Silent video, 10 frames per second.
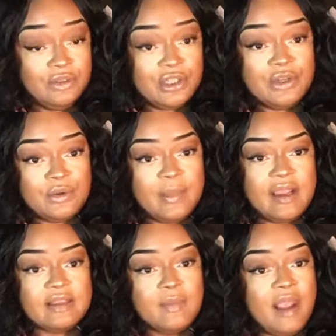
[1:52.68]
too
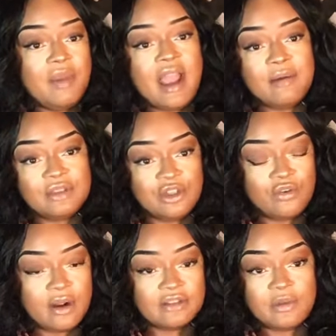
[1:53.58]
because maybe I was the
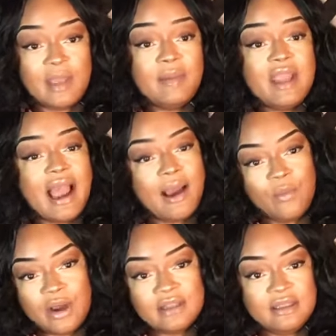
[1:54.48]
crutch. Maybe I
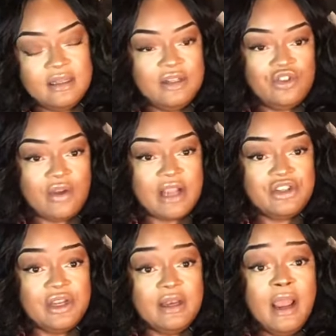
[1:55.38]
was the
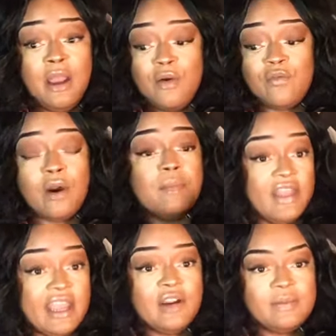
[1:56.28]
distraction
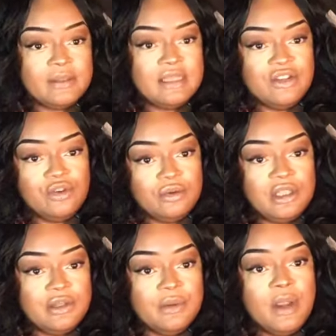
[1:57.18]
from their potential
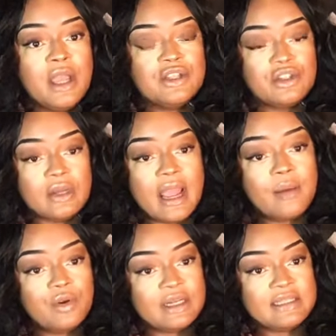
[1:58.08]
too. So
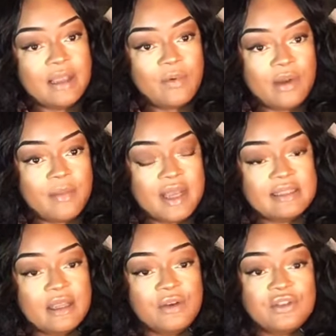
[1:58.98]
now I'm going to separate
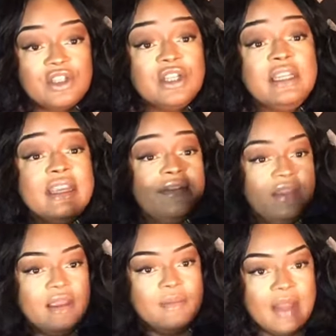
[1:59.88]
myself to
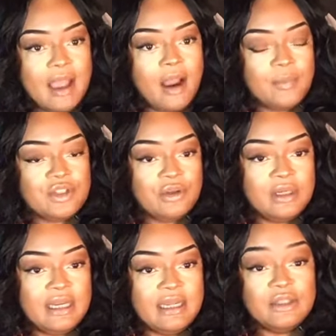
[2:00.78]
give them that
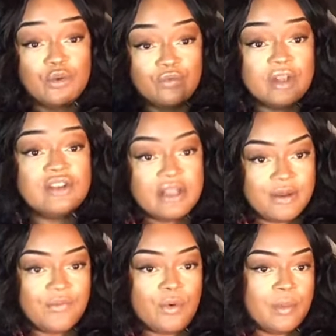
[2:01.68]
opportunity to reach
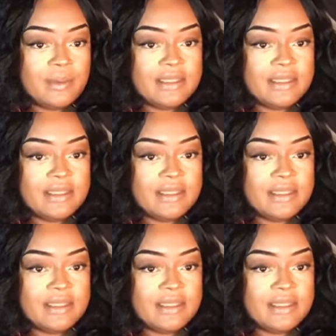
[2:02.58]
their full